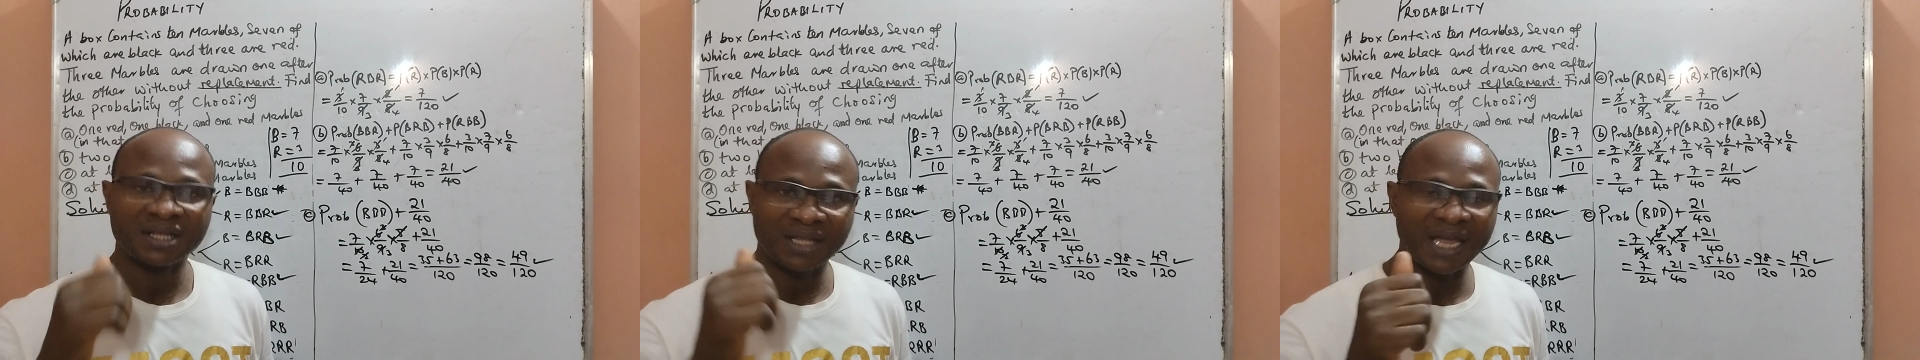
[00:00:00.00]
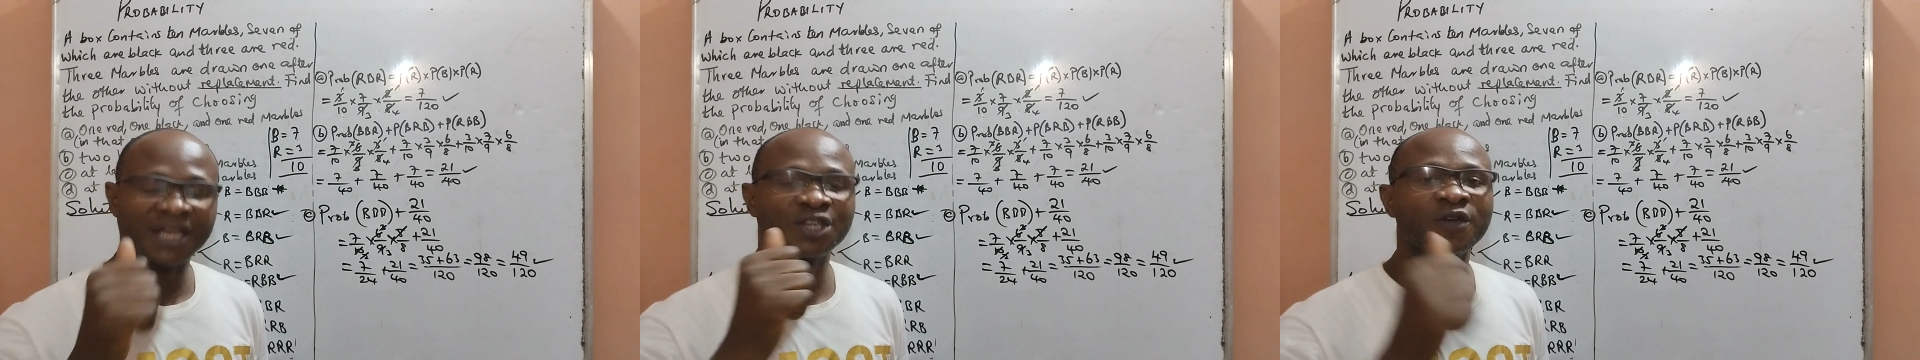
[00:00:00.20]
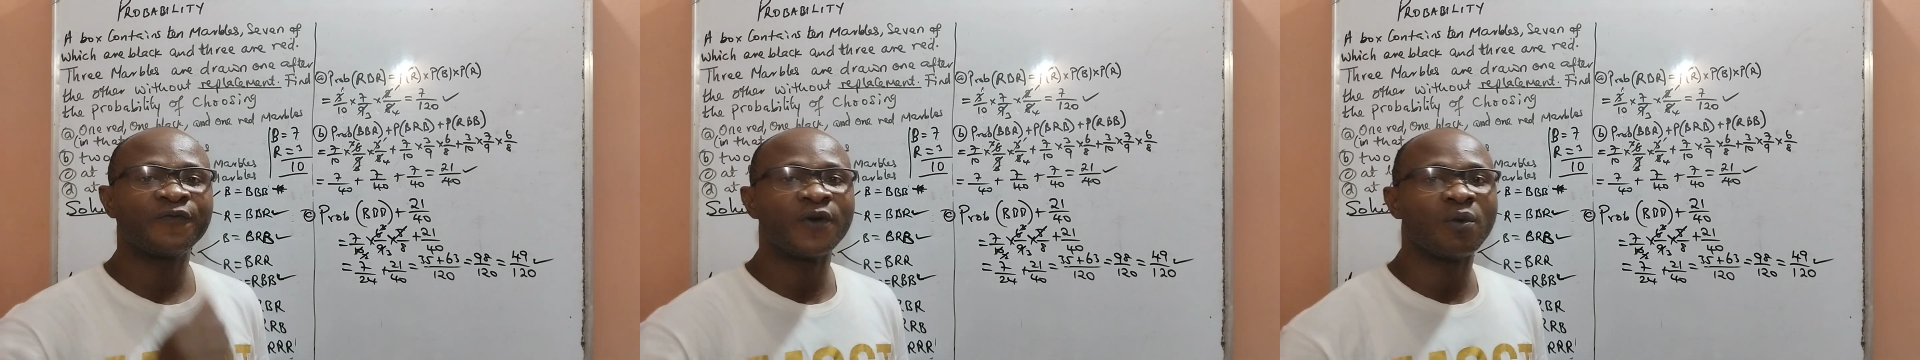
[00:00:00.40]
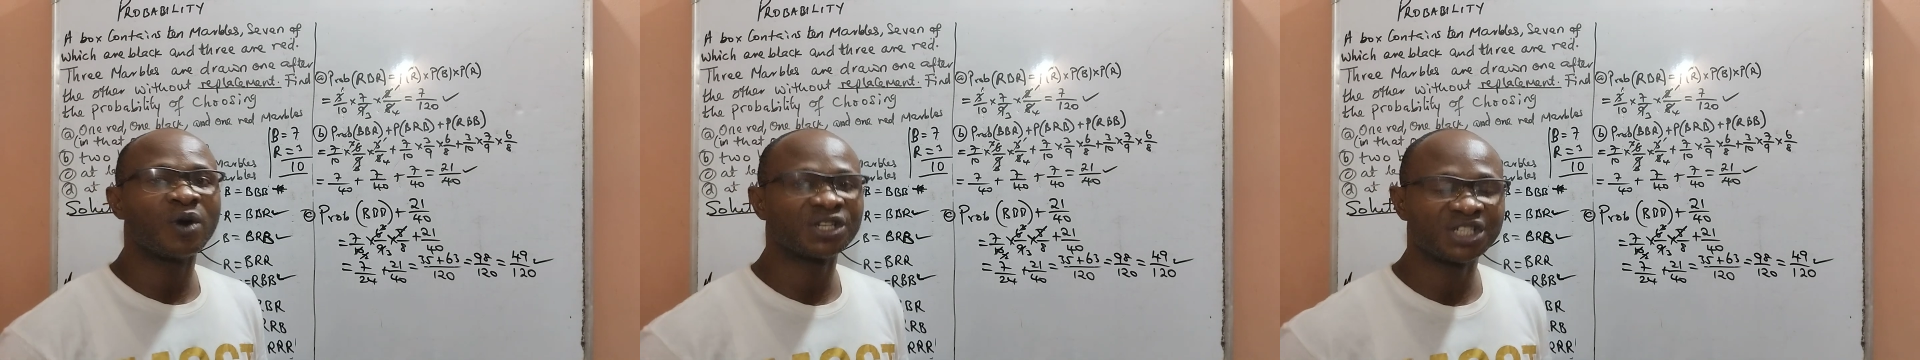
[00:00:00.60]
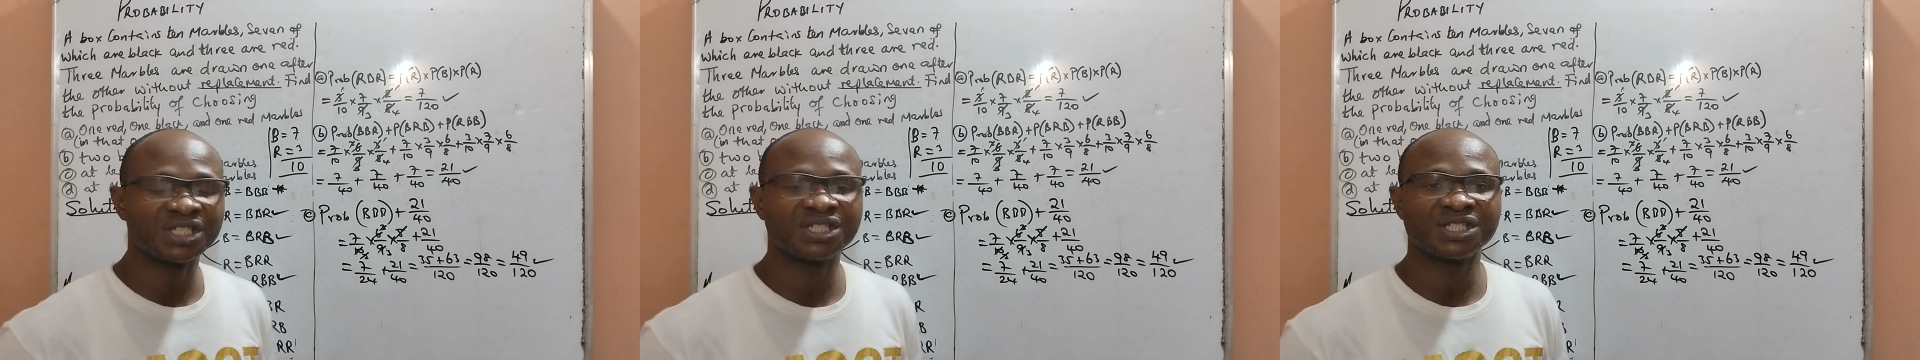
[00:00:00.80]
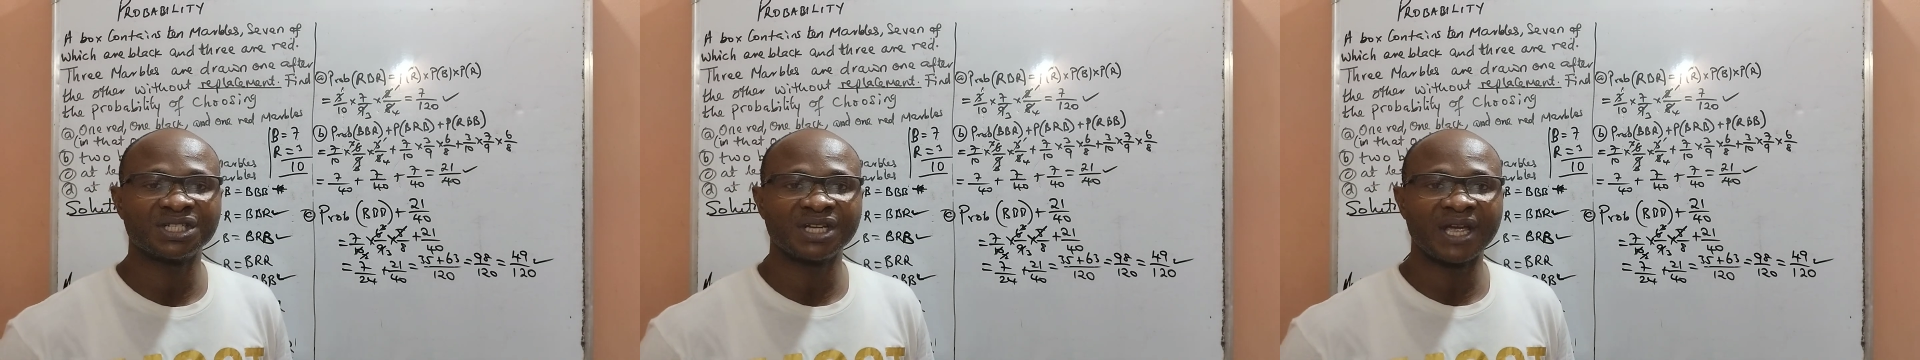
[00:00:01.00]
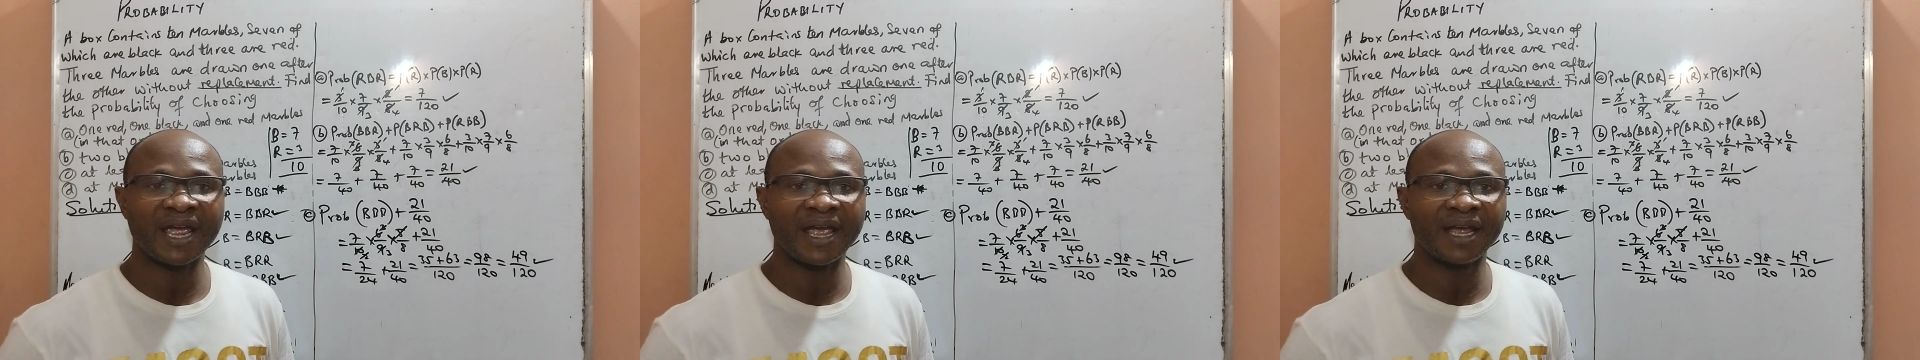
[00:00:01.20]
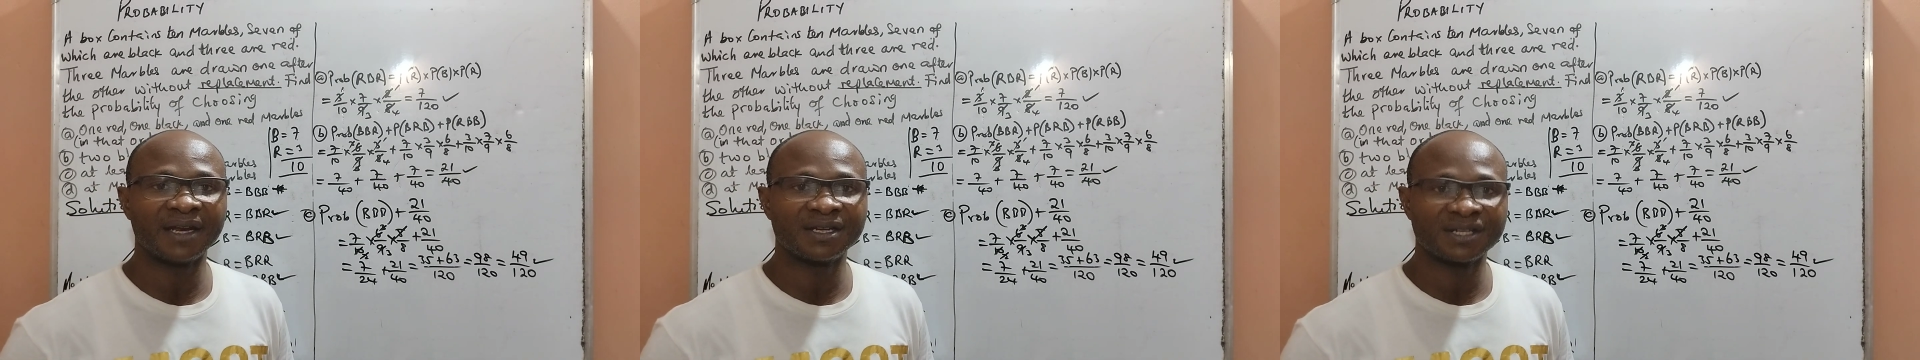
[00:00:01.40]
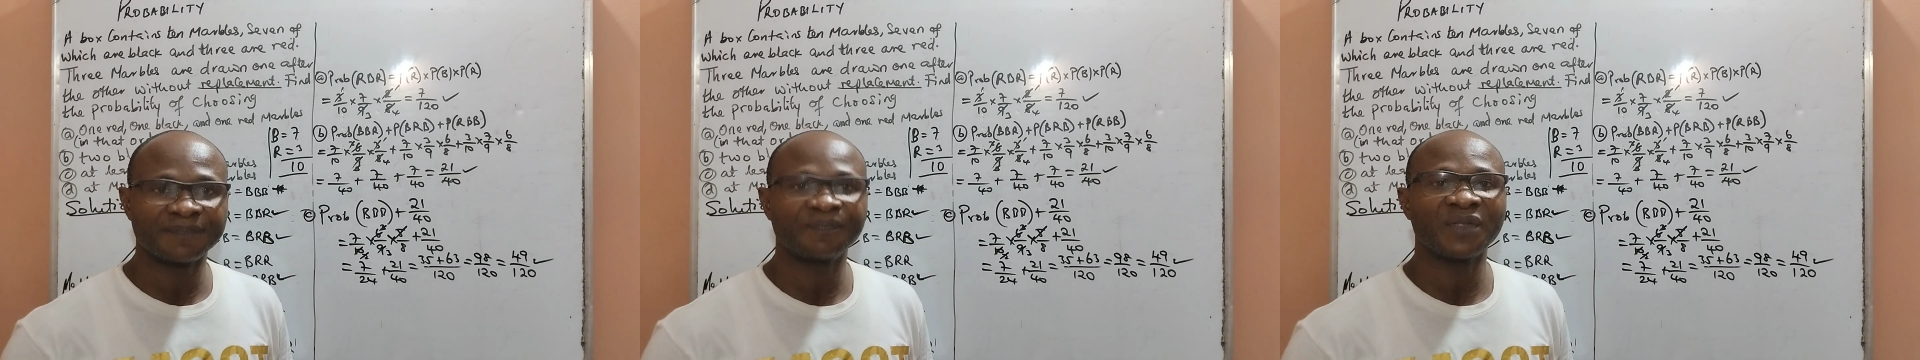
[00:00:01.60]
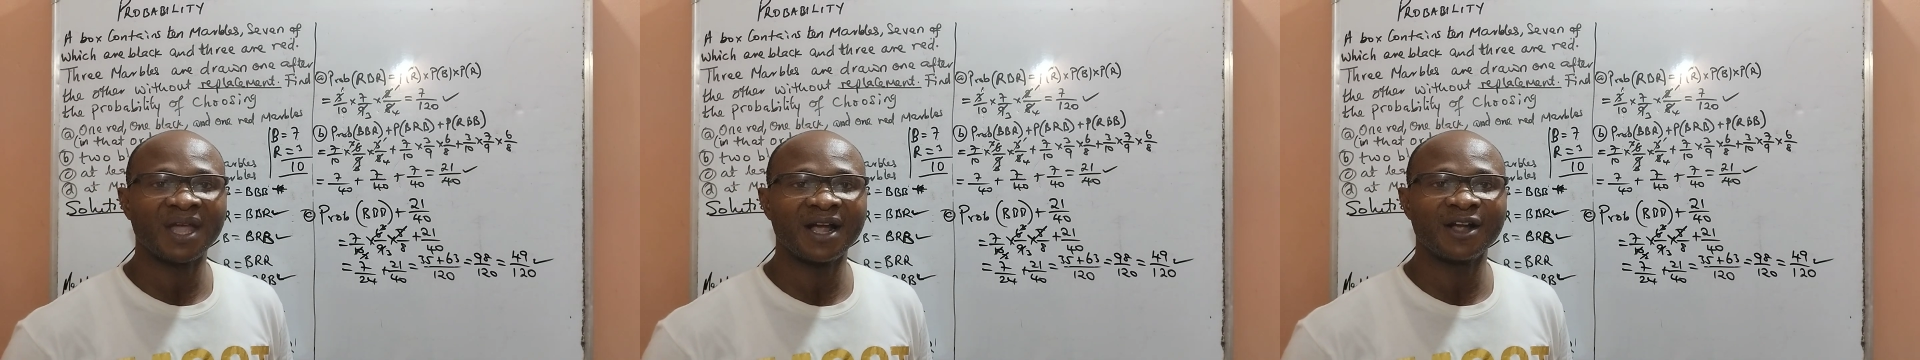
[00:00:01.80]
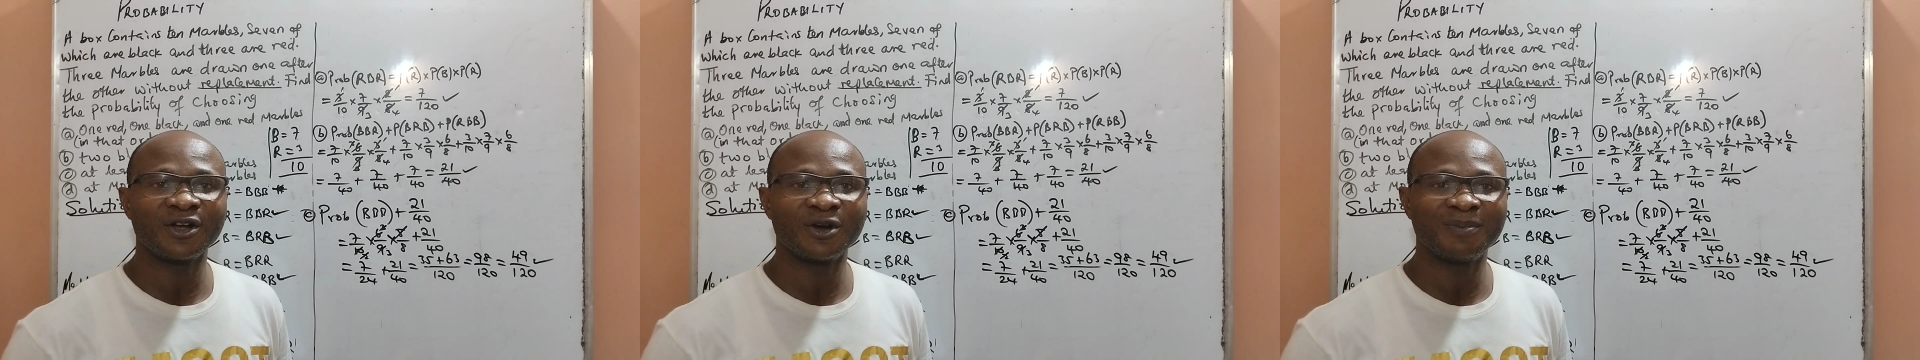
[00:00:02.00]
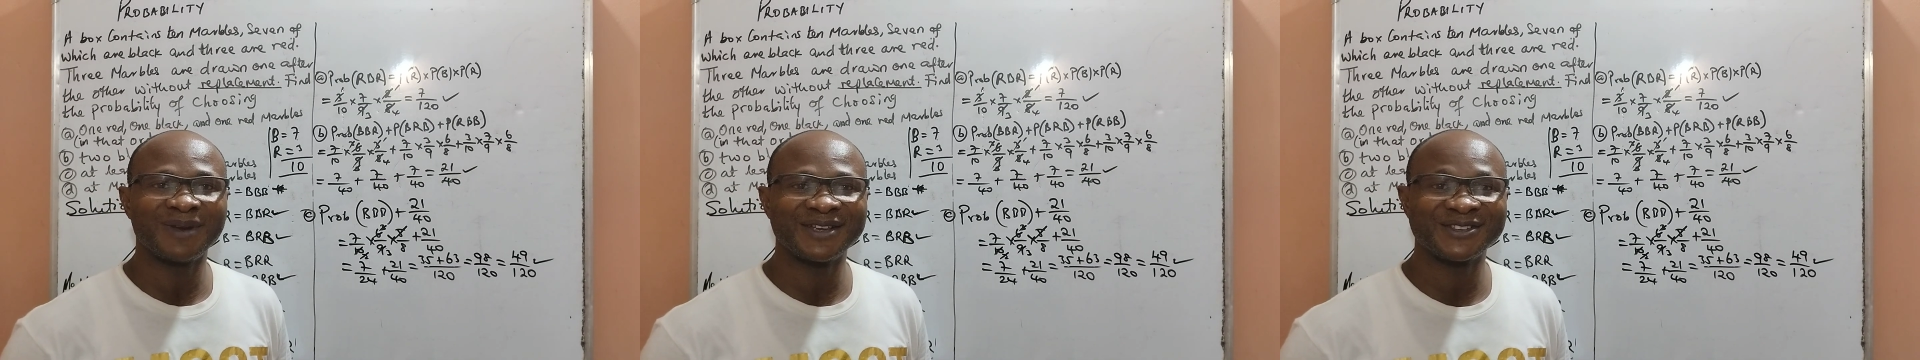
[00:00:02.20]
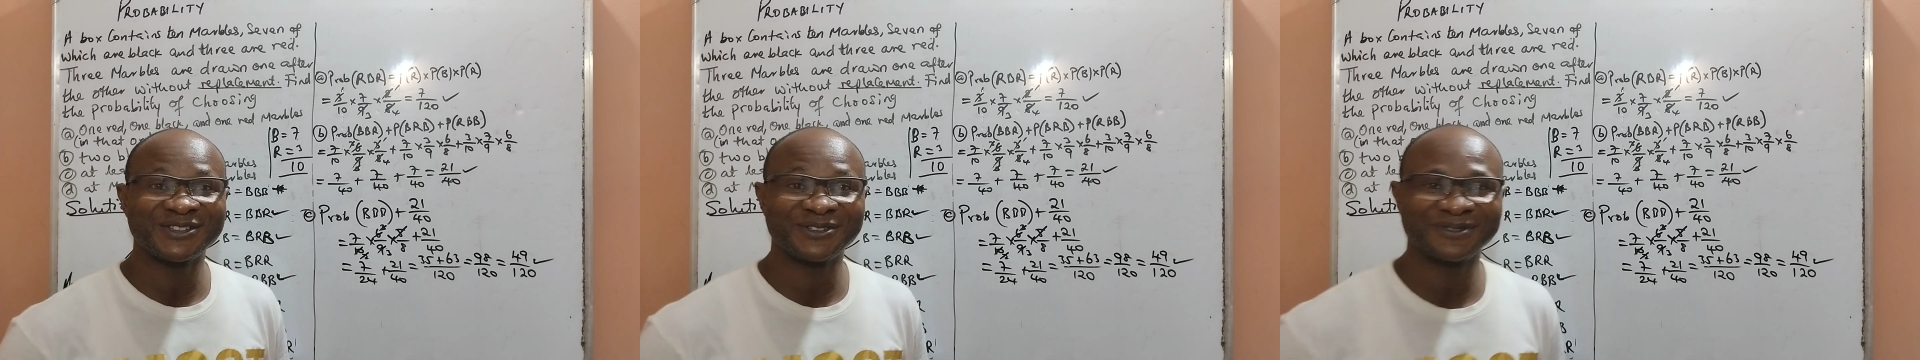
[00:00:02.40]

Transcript: Thank you for watching to the end, and God bless